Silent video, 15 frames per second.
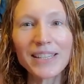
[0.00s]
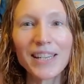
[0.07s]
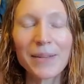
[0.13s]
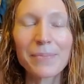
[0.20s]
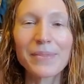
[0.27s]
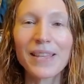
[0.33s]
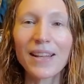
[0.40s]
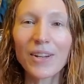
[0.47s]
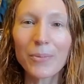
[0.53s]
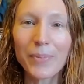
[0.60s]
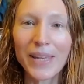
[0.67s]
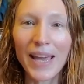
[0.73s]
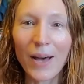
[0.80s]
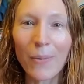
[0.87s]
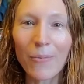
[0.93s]
tips that'll
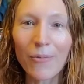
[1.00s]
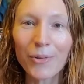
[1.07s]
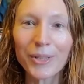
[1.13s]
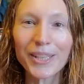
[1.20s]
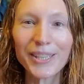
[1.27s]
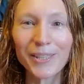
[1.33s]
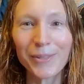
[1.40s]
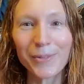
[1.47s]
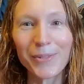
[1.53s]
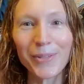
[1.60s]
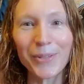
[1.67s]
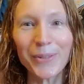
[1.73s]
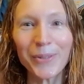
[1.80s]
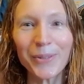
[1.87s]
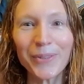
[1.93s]
be helpful to you
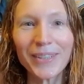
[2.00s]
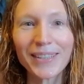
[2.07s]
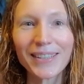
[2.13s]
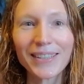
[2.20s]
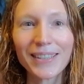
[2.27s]
too.